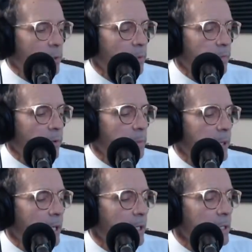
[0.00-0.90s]
few
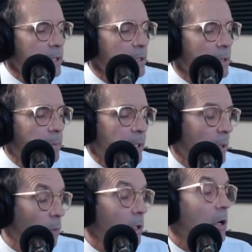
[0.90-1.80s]
parents, I mean, they
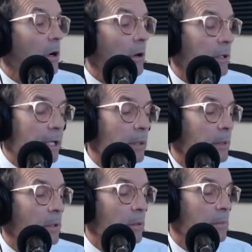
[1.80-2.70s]
work hard, they come
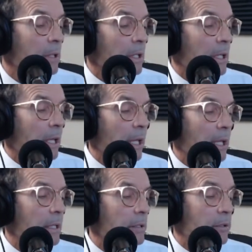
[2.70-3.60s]
home,
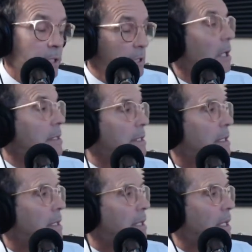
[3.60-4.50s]
and they're exhausted.
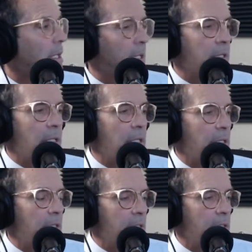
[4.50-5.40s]
And
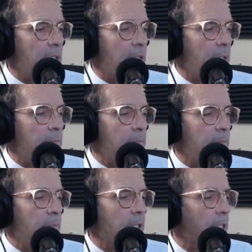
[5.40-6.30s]
uh, uh,
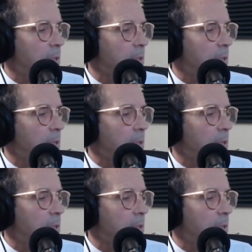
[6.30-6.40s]
the